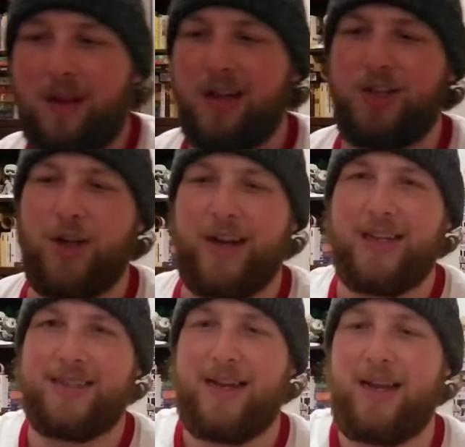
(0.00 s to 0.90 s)
Sorry
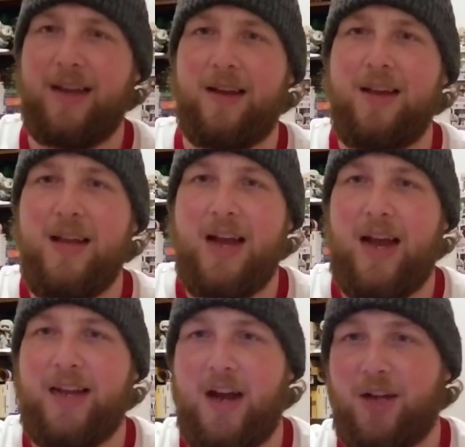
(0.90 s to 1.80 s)
guys, I
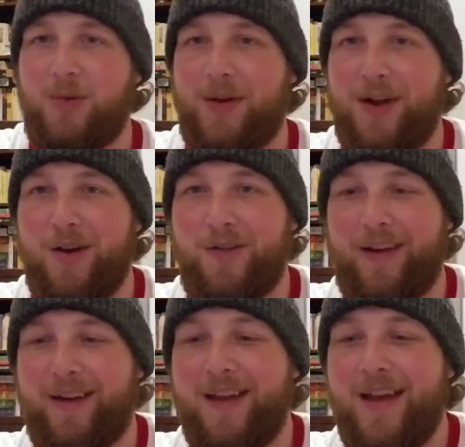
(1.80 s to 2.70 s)
knocked one off
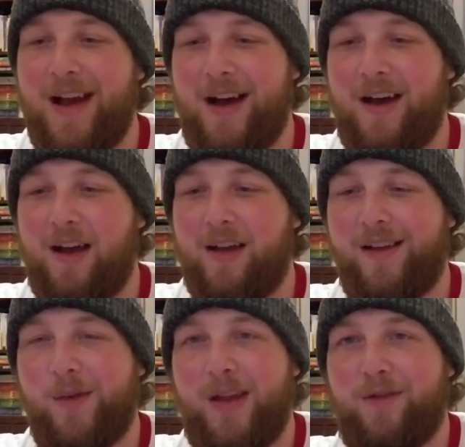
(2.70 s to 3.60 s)
here.
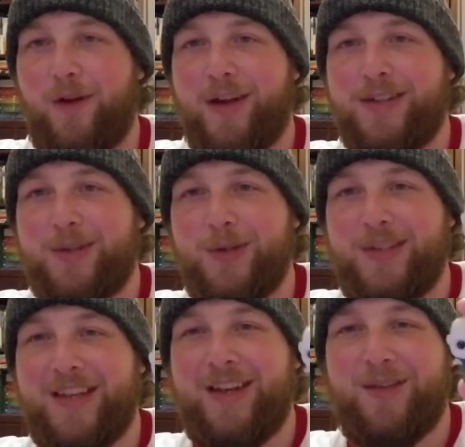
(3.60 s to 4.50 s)
We have our
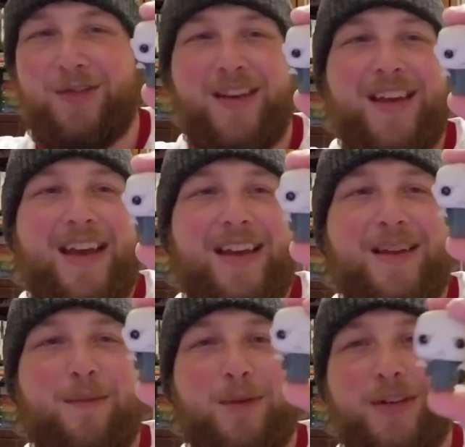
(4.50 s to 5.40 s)
exclusive
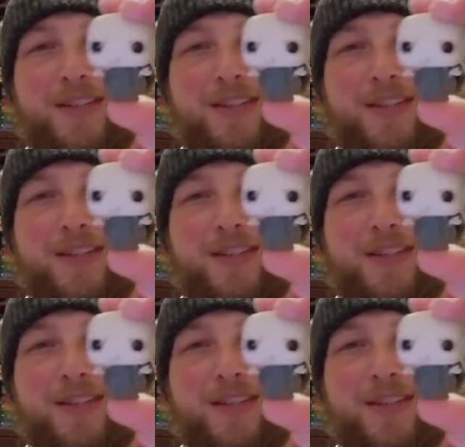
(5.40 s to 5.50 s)
number